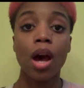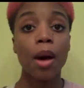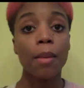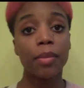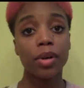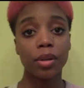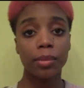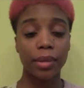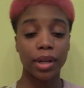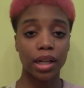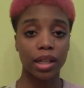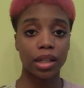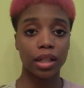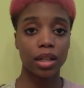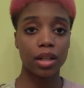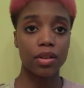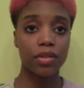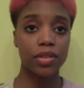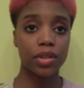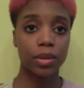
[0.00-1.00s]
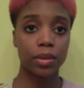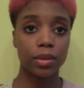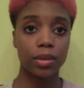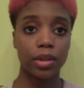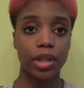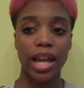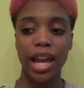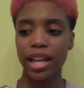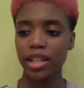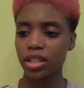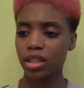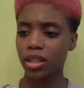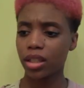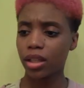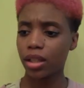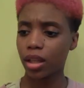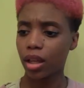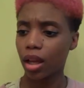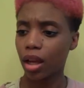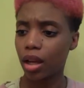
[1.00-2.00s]
put my gloves on. Actually,
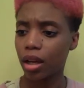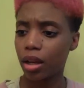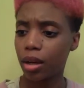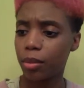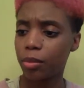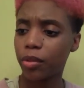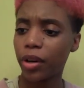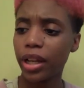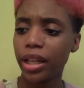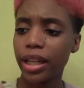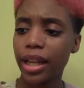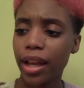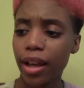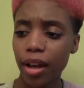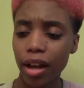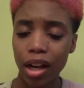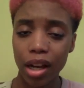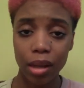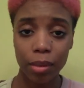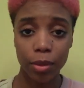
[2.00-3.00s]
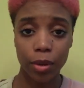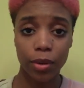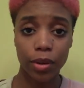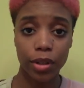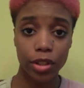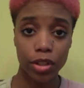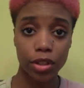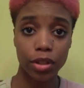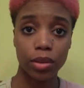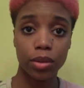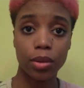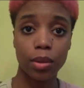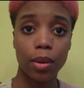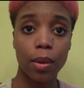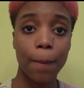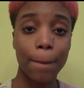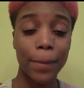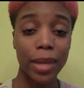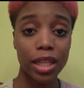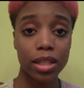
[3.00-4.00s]
right now I'm going to
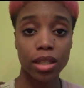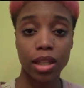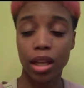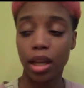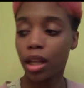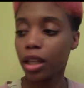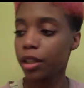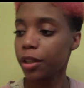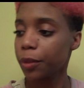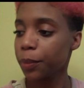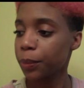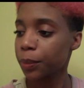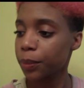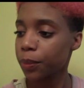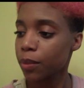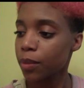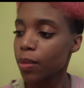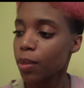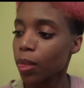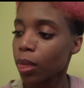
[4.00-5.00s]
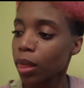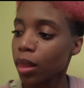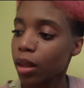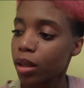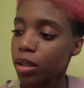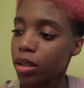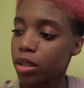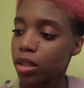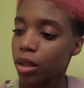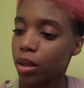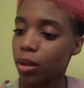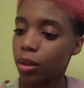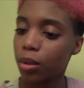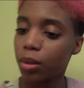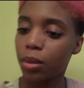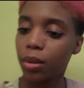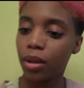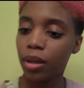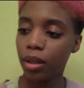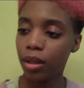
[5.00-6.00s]
mix the color.
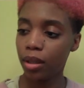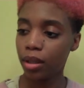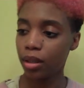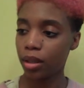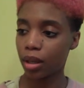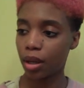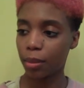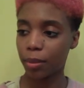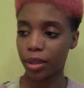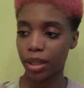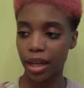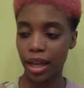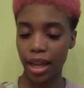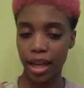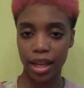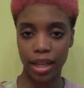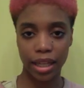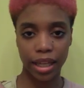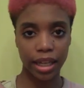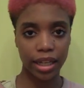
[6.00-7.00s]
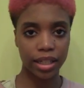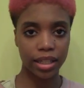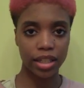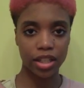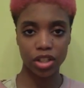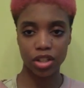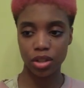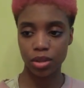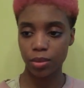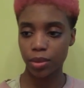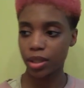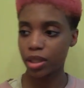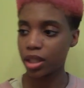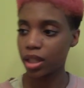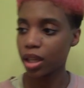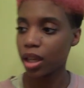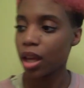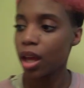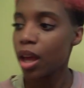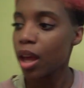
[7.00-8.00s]
So I'm going to add like conditioner with
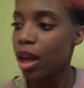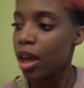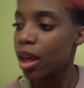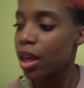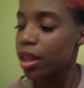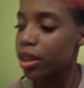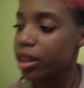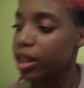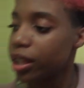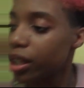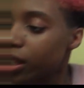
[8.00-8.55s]
it. The